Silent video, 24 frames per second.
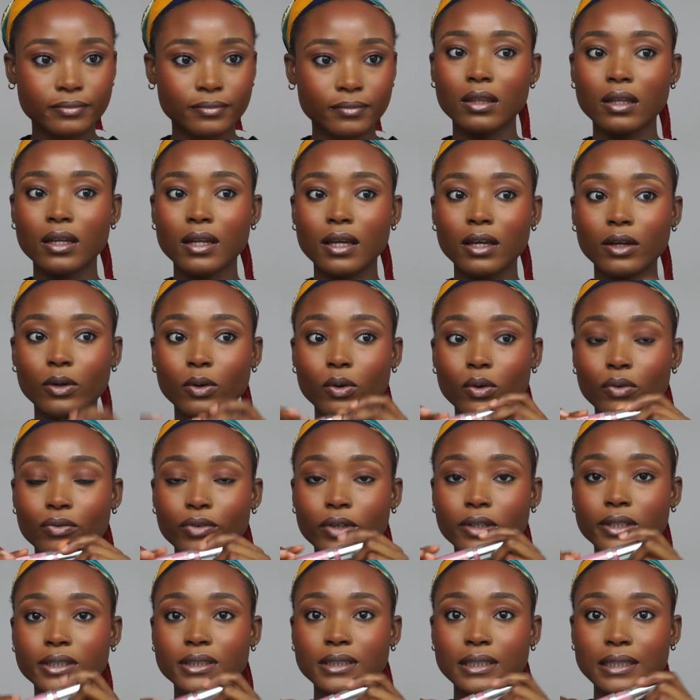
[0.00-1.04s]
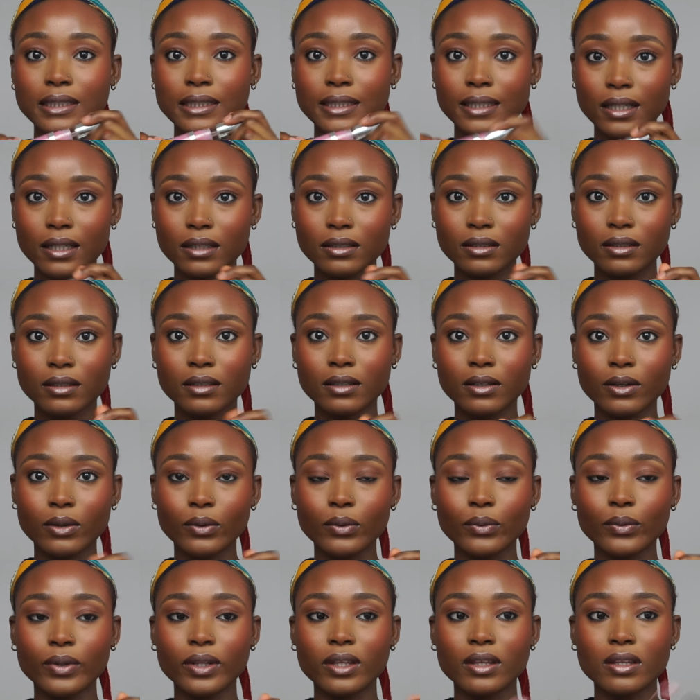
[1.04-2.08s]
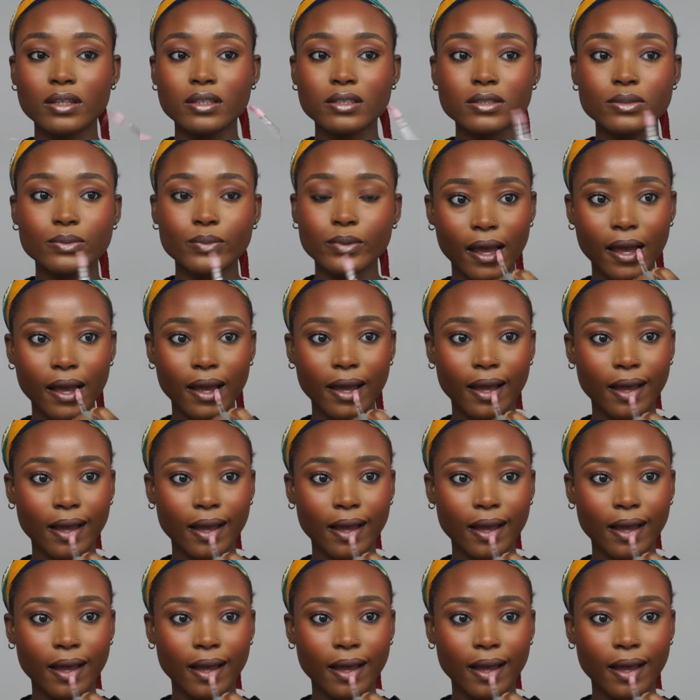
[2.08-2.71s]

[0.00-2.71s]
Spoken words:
And then I go over it again with this one.